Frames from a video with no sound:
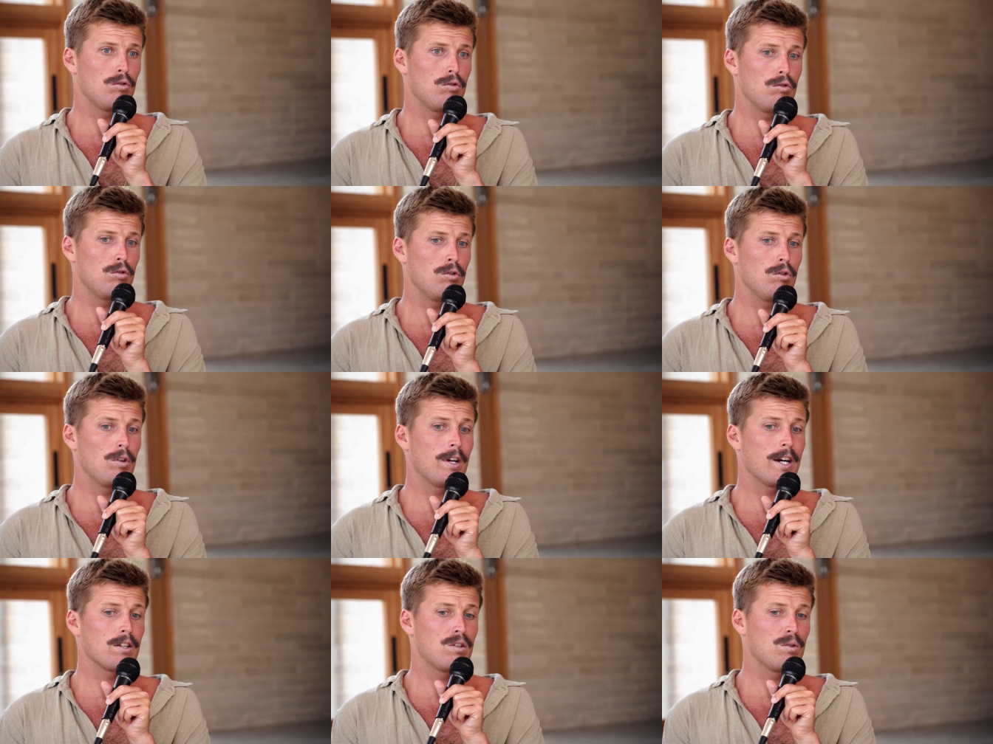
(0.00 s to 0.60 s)

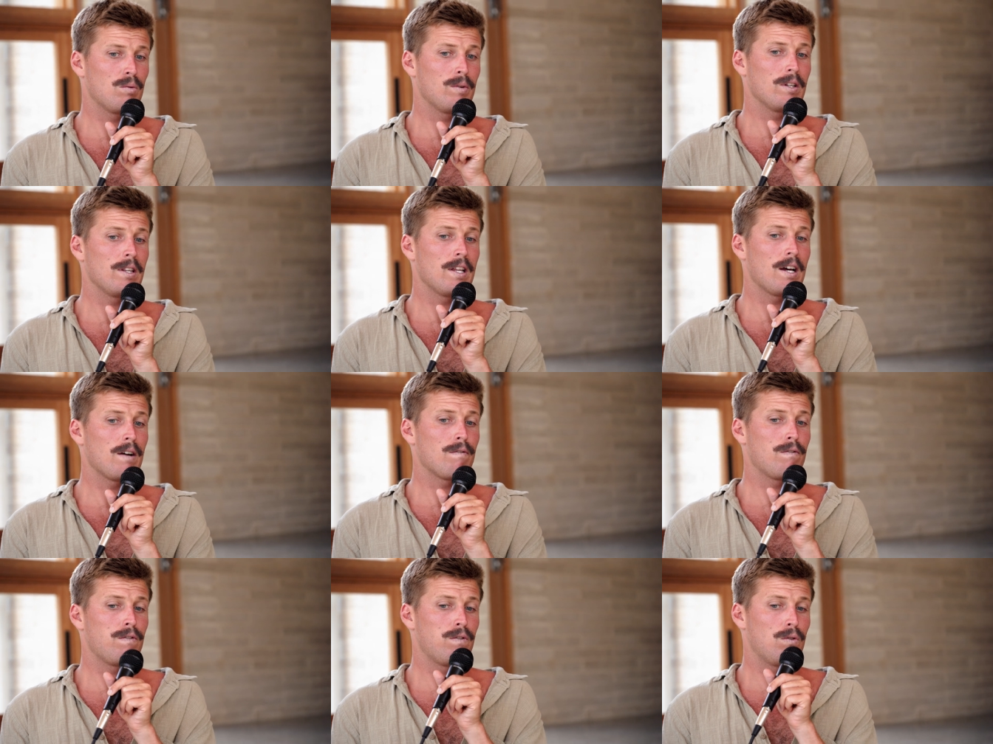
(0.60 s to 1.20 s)
you like doing
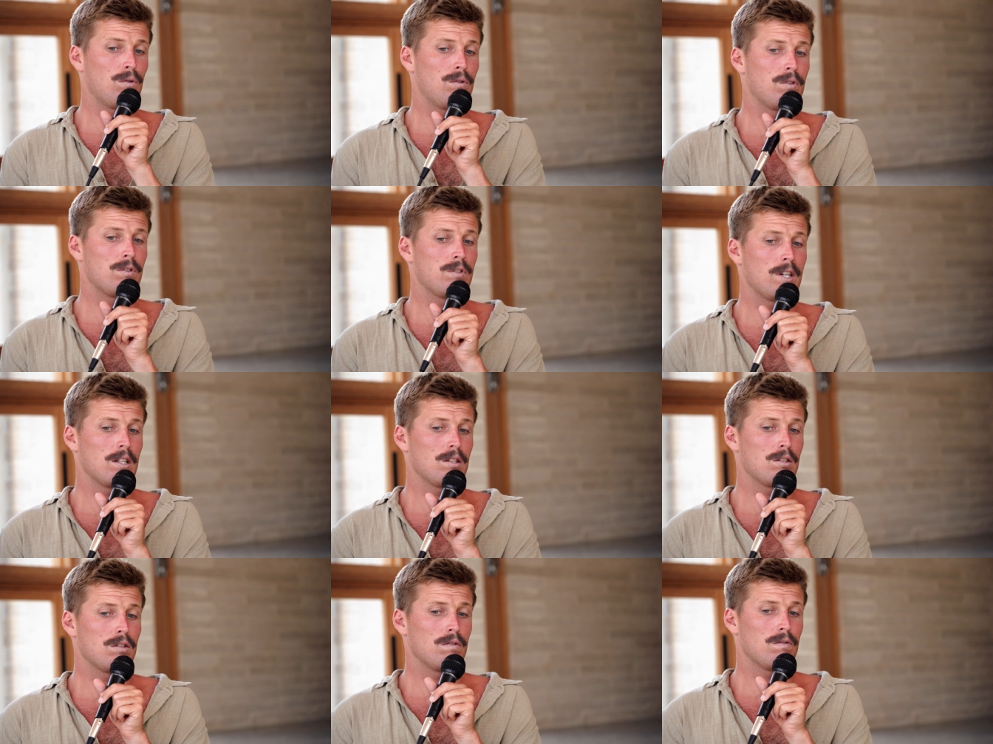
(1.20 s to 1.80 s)
that for the
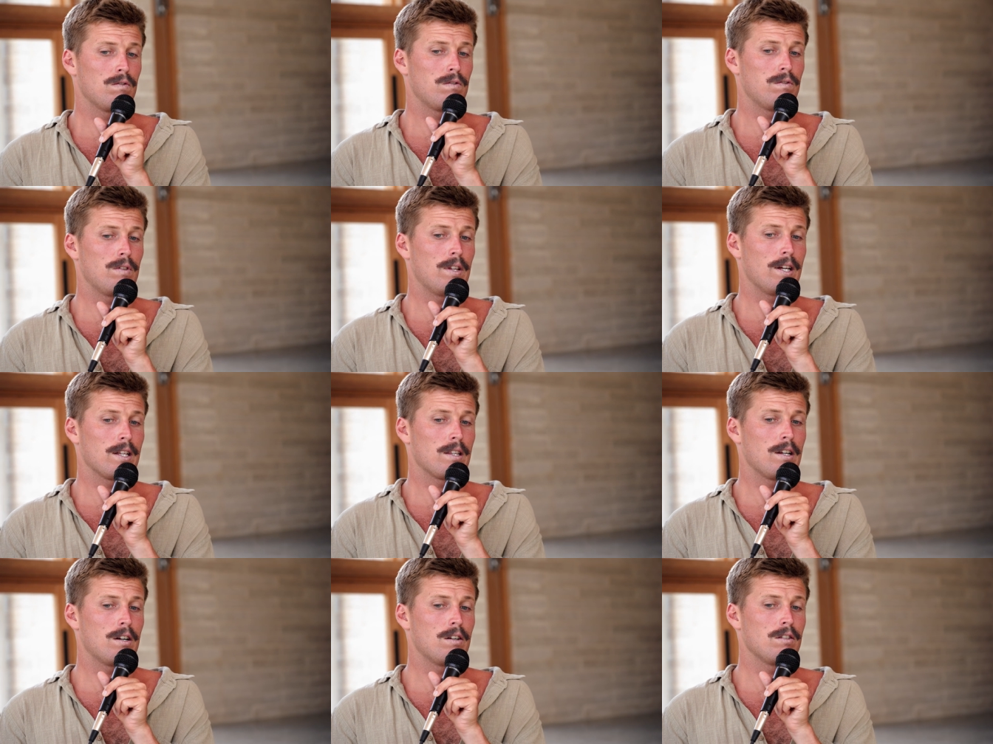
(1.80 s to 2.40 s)
sense of
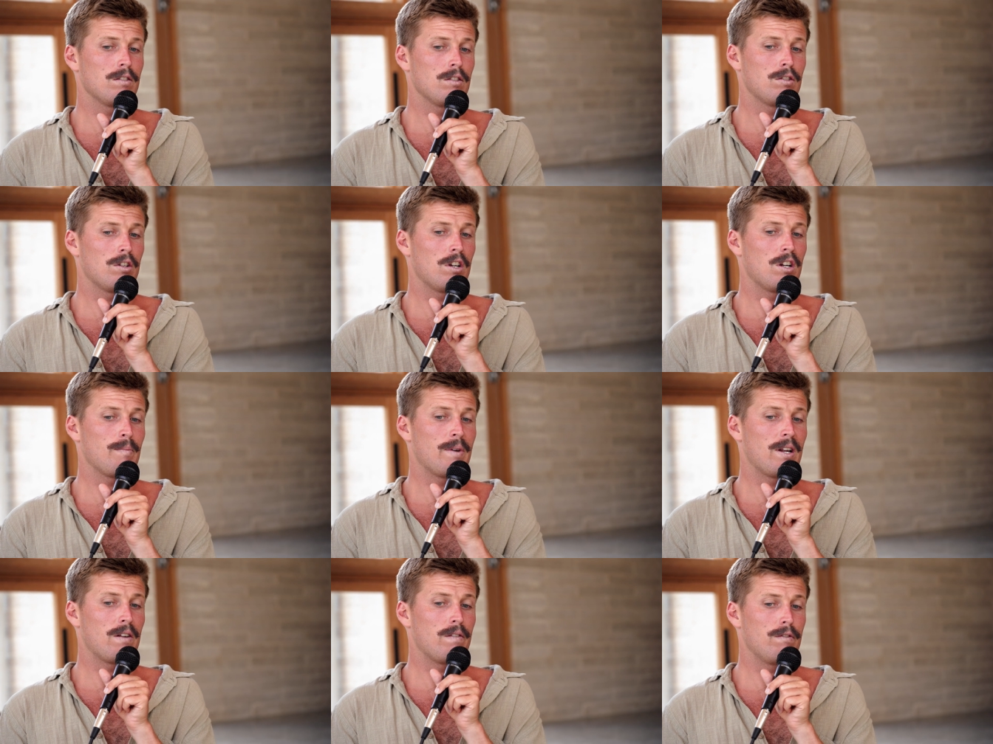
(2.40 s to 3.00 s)
like there is a
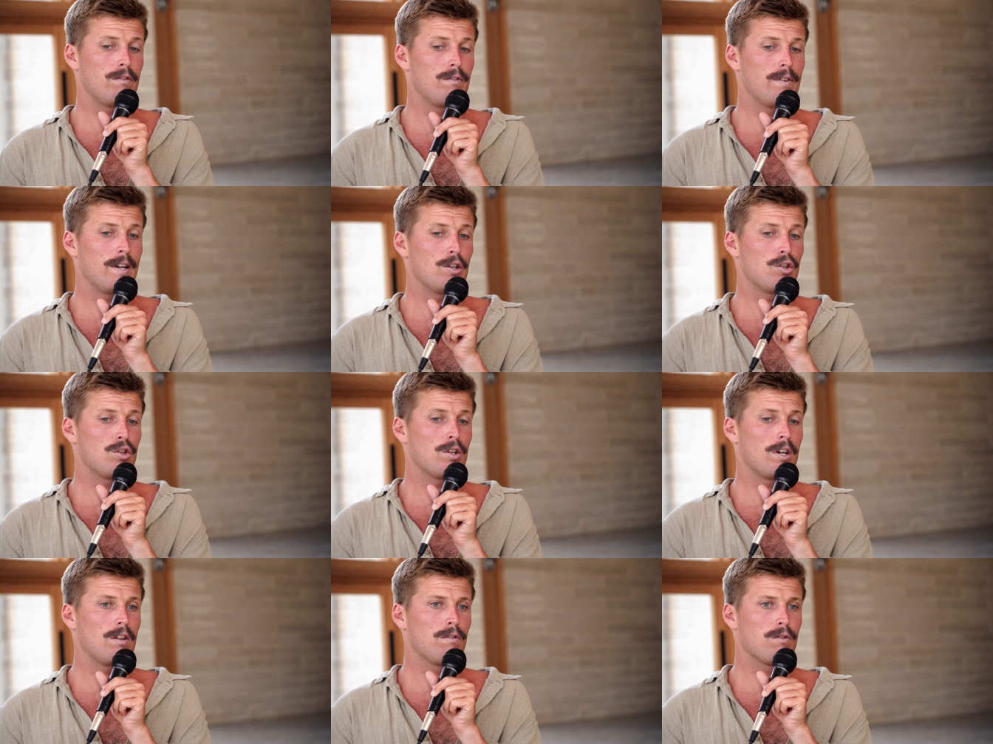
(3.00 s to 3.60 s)
certain amount of
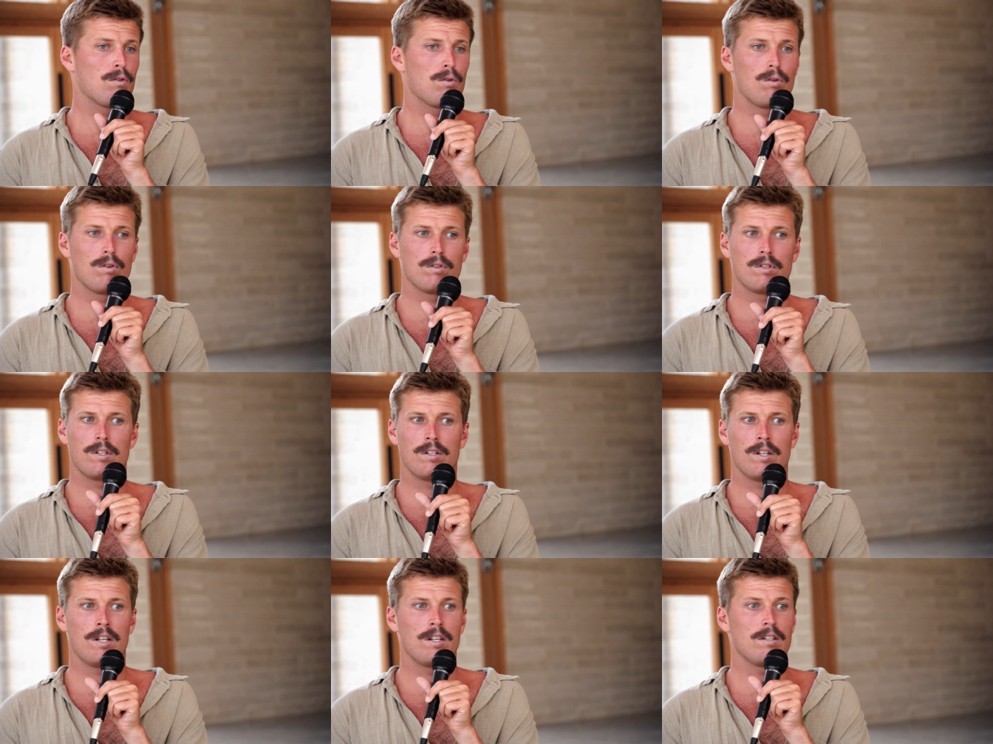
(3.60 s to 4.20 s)
adventure and of
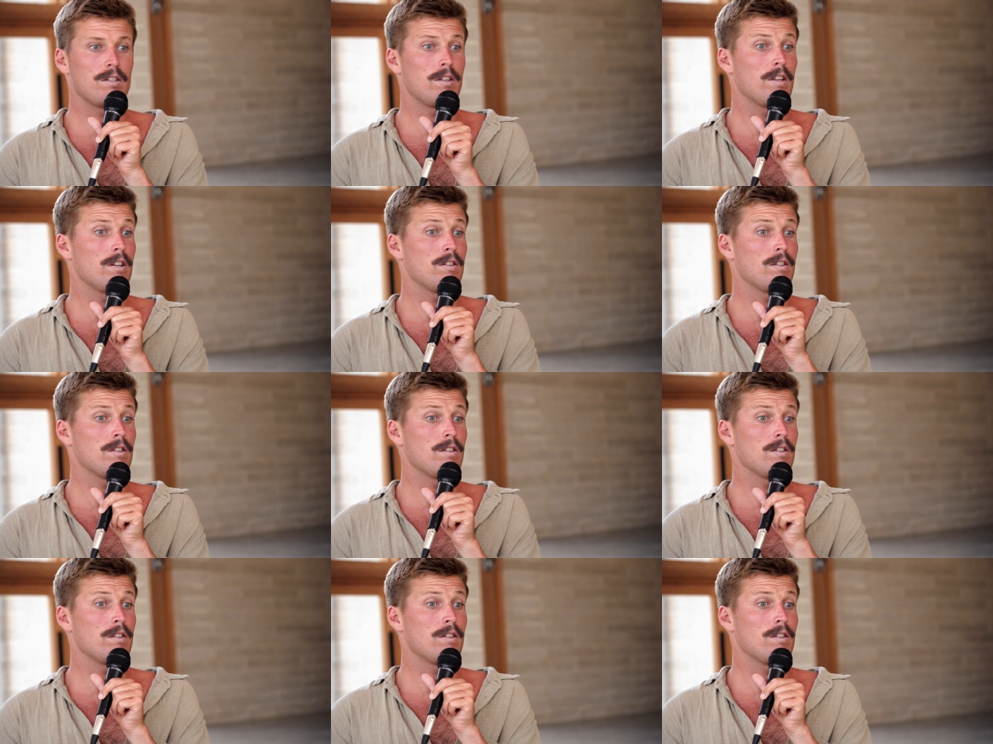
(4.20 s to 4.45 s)
course there's, and there's, mm.